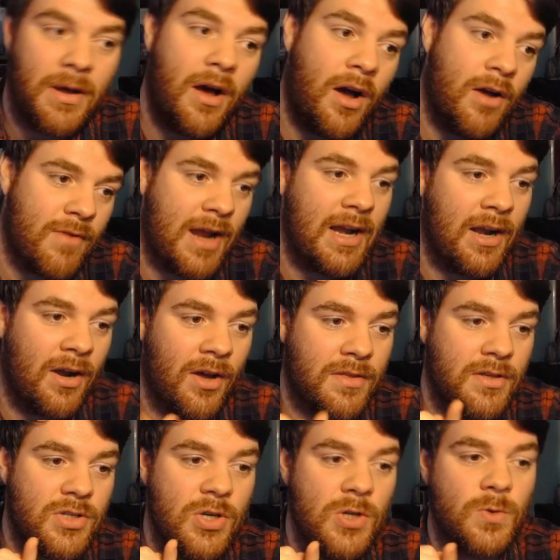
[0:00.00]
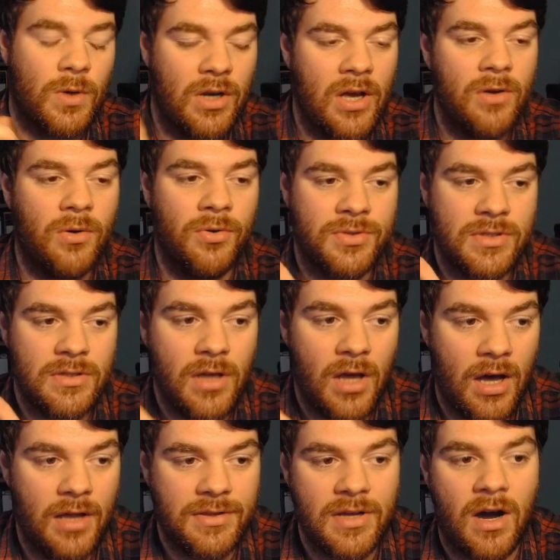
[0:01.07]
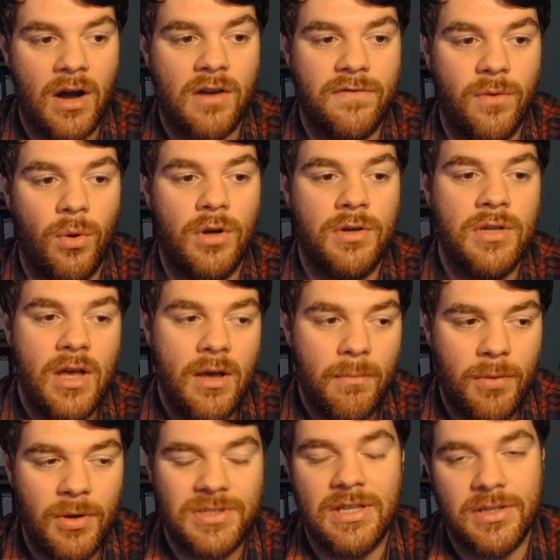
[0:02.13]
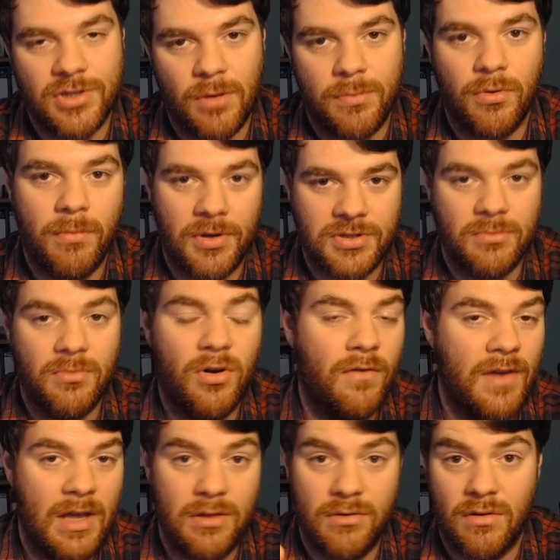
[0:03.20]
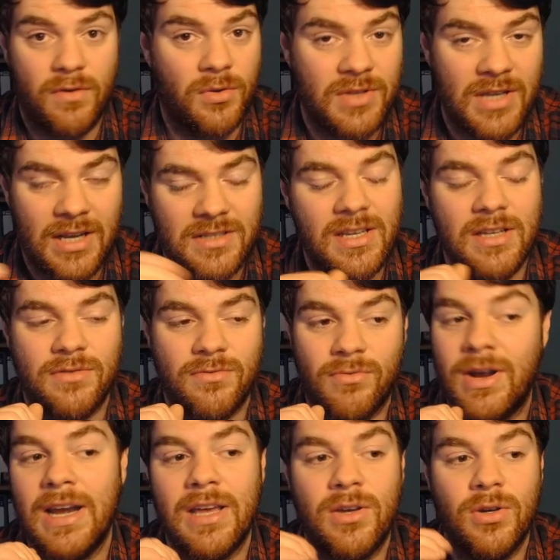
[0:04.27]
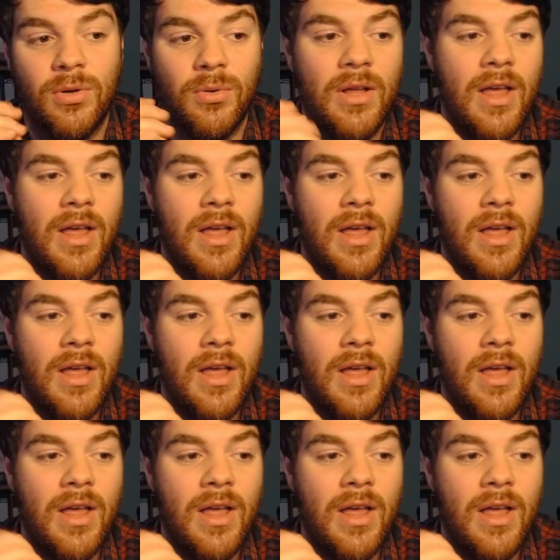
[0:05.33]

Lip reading: But I really like the choose one light or dark forward, put it at the top or bottom of either of your decks is really cool.